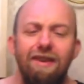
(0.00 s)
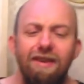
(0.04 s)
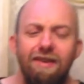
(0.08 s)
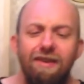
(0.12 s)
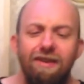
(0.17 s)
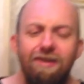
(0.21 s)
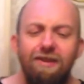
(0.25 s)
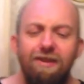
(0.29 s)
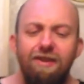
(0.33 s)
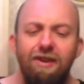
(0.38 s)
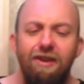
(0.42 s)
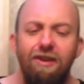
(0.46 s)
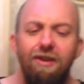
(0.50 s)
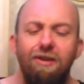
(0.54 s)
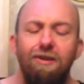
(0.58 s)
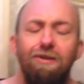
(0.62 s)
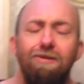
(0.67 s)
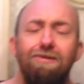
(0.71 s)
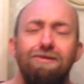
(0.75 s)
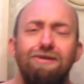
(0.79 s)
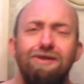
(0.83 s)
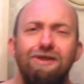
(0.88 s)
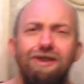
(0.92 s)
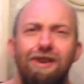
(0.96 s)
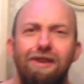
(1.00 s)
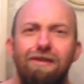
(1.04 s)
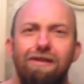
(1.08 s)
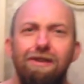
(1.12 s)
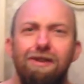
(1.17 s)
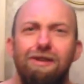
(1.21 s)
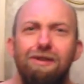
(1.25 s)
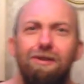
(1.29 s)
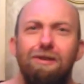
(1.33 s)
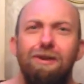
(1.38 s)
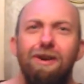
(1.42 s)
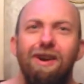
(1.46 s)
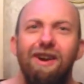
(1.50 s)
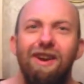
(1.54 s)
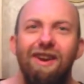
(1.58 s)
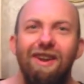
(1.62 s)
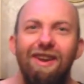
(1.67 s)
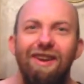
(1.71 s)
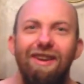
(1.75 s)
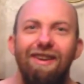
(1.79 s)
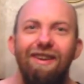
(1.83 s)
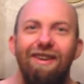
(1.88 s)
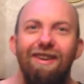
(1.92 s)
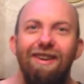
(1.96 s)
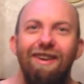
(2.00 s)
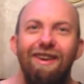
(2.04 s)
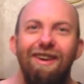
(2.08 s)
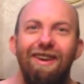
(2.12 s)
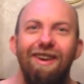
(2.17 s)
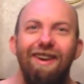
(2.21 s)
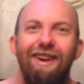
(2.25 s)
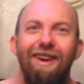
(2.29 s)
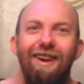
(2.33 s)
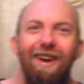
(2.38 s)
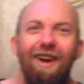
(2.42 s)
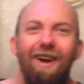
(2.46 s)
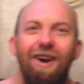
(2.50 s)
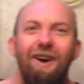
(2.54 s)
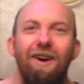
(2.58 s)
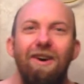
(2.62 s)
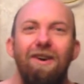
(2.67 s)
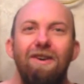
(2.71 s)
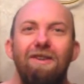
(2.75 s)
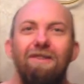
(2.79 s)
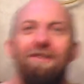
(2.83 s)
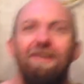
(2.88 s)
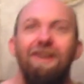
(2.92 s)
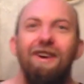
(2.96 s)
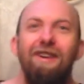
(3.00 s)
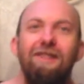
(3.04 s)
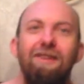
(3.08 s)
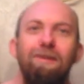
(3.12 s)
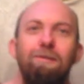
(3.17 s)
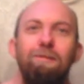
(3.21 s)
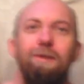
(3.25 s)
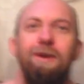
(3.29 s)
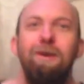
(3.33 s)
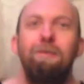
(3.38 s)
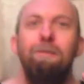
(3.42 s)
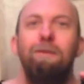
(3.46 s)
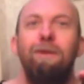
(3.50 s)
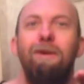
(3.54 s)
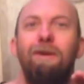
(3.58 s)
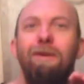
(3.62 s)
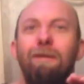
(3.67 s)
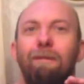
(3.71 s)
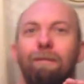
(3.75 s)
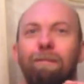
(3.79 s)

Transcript: this delusion of authority over other people